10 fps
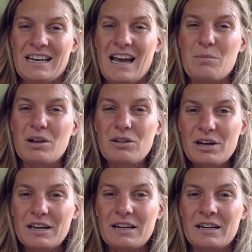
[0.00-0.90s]
And we're
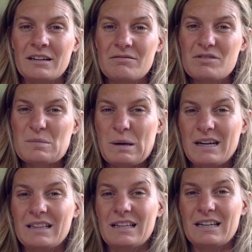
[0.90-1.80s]
looking at
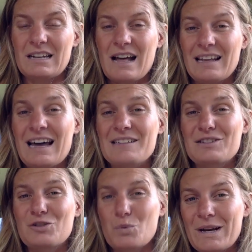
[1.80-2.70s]
spending the
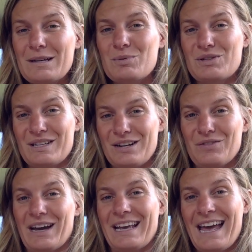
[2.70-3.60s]
last 20% of
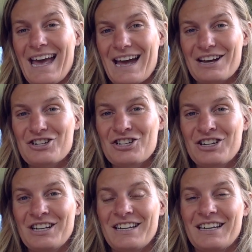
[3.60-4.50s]
our cash
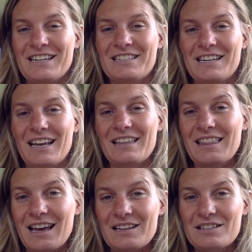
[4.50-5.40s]
to get
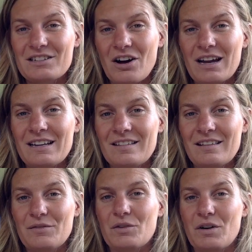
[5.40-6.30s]
that tiny
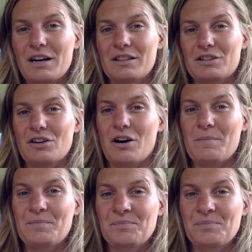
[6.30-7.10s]
sliver right at the top.